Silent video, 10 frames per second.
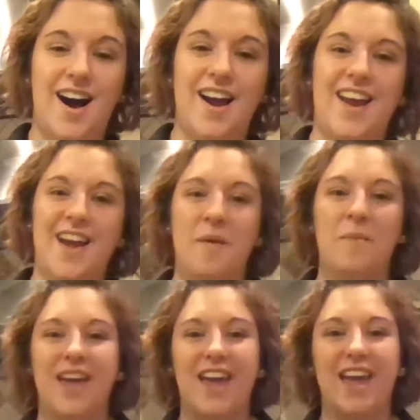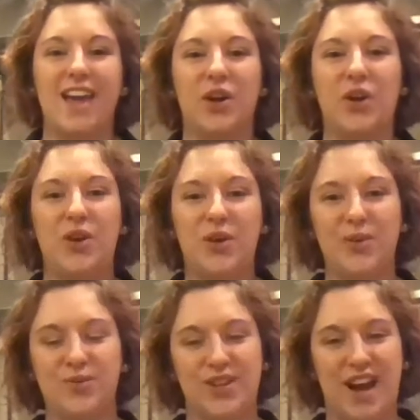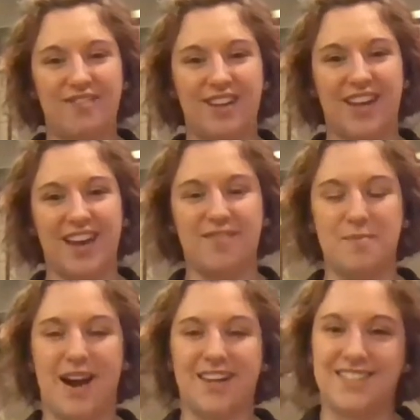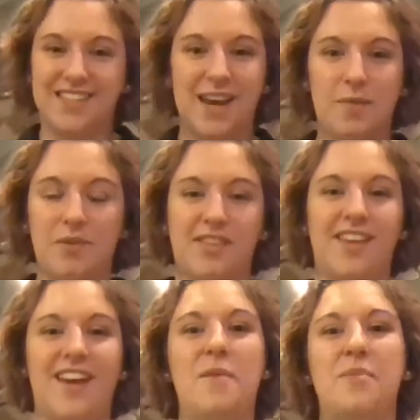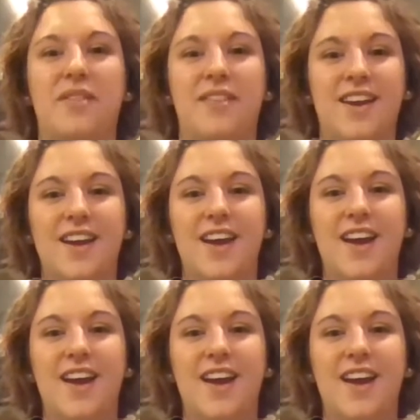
I am a huge advocate for practicing empathy